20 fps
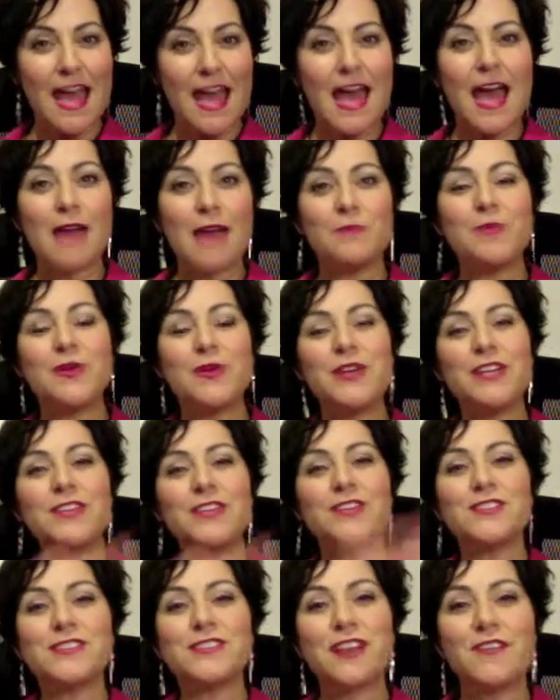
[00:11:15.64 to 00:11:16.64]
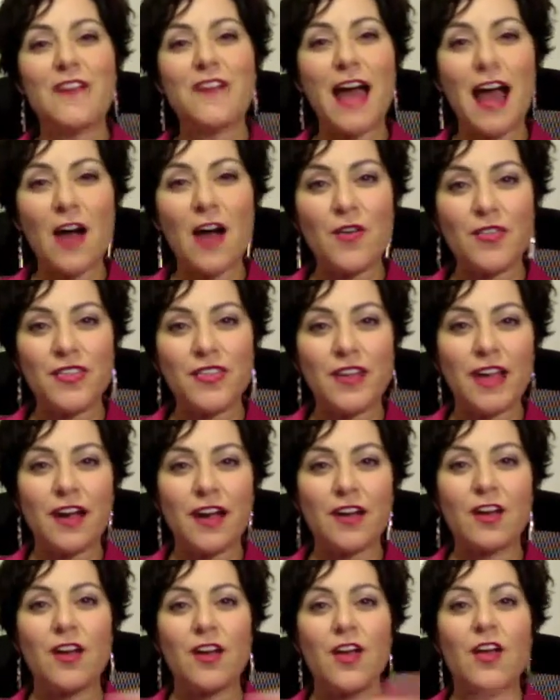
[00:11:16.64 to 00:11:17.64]
And putting yourself out
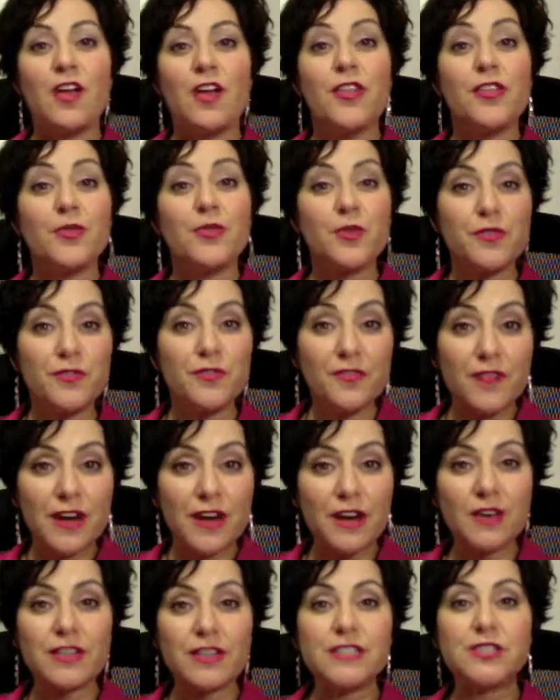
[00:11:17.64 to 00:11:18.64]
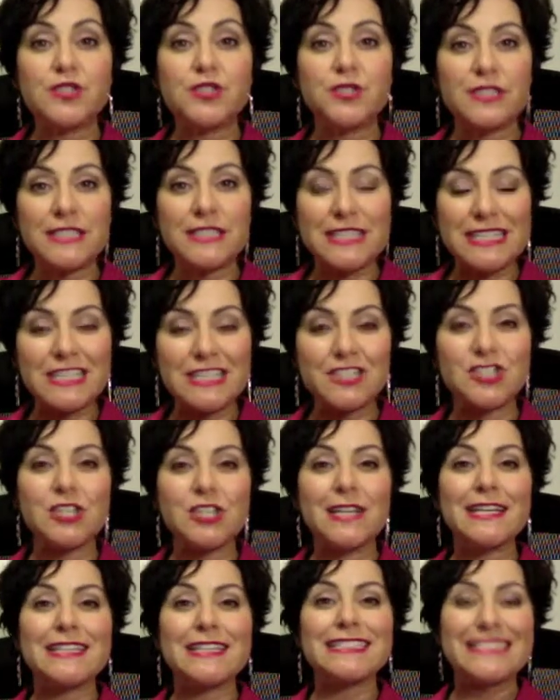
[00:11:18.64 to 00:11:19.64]
there through very
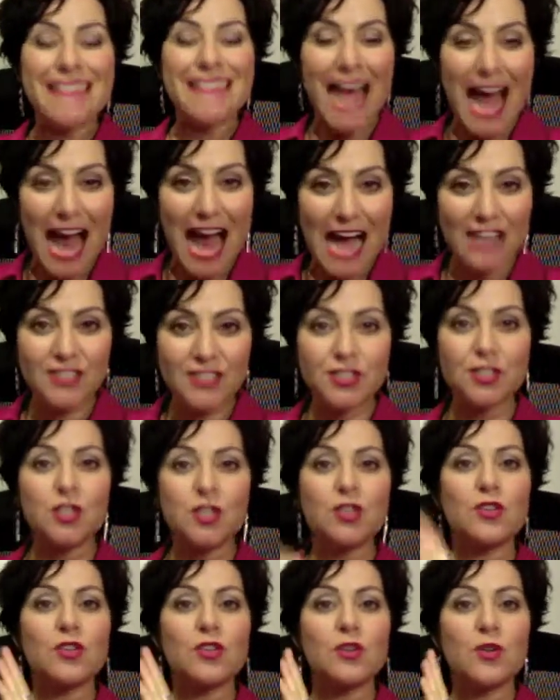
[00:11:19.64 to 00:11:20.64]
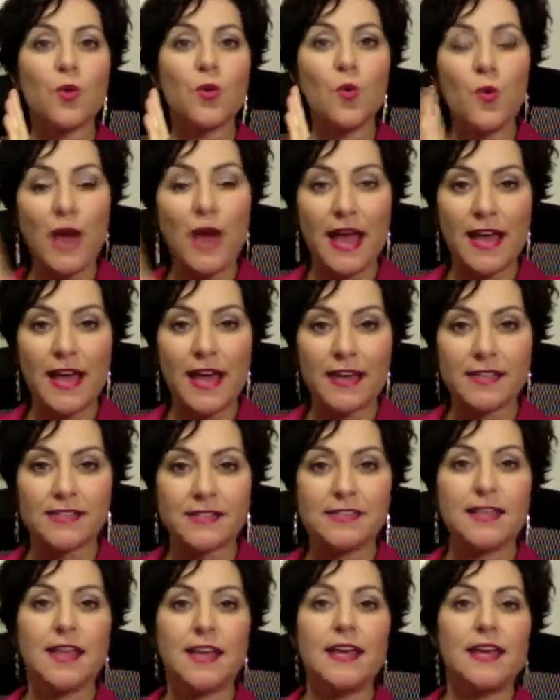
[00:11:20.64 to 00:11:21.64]
strategic, tactical
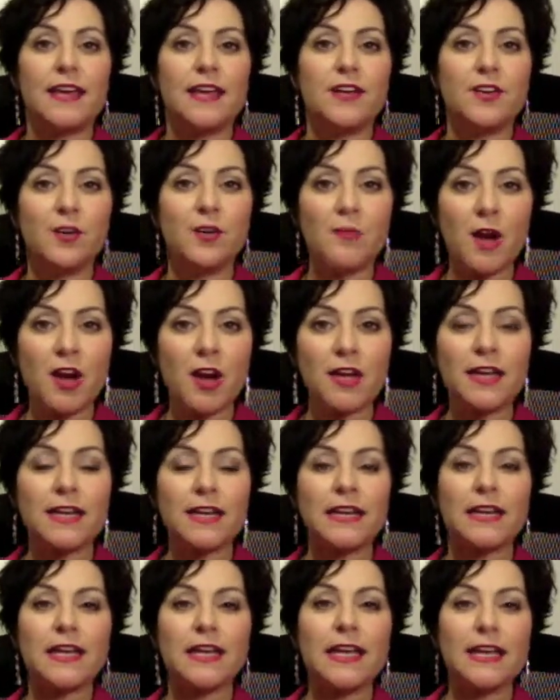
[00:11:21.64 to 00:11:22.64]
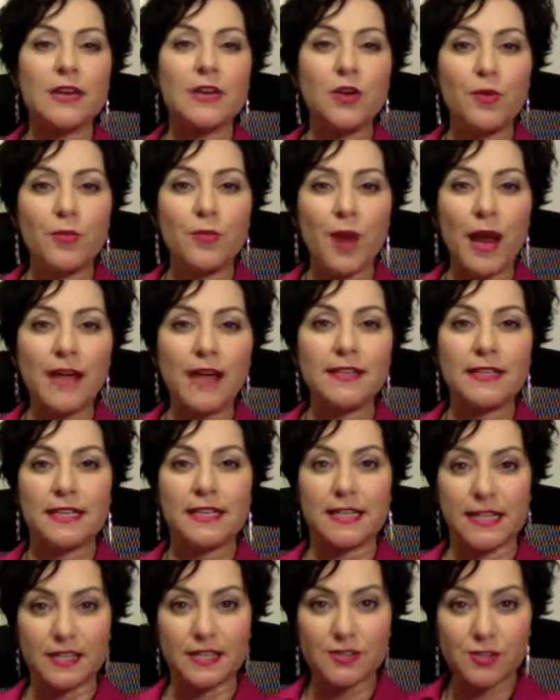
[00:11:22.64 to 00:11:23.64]
ways in your marketing, in your branding,
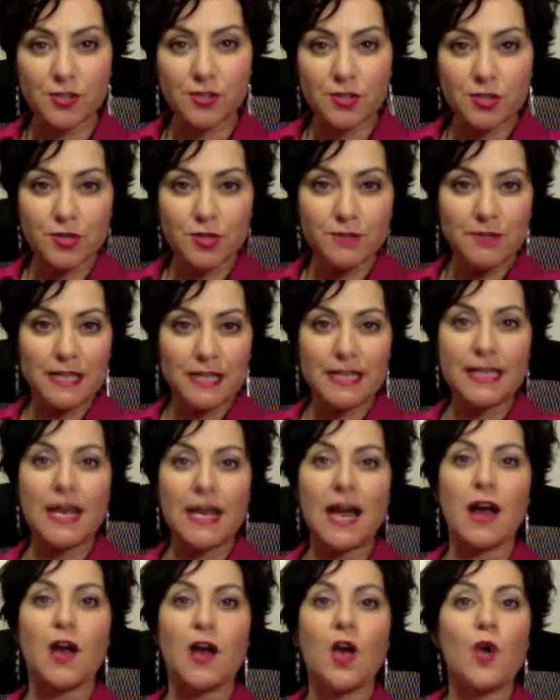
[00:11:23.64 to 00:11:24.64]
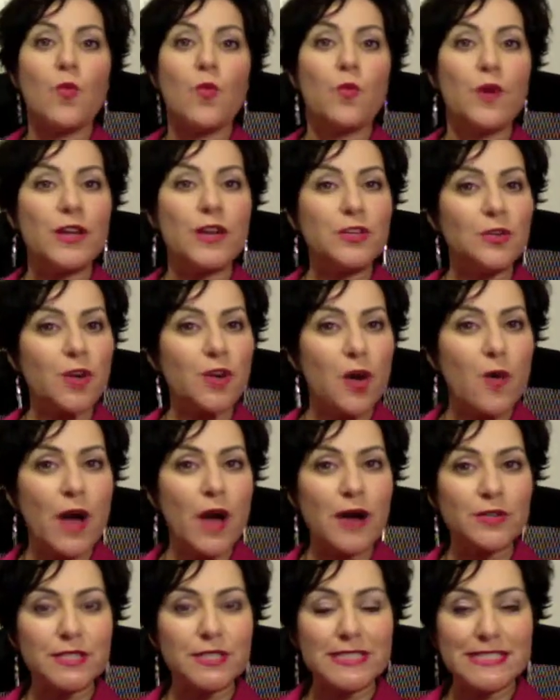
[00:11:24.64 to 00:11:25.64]
in social media, when you go
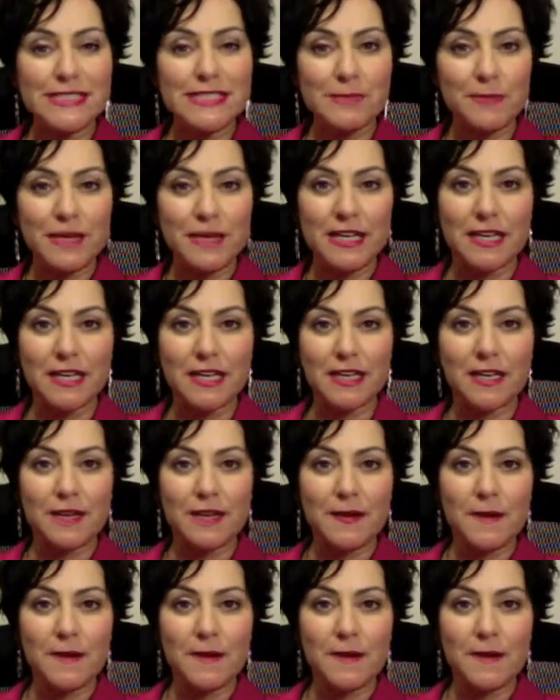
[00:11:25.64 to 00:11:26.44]
out to speak,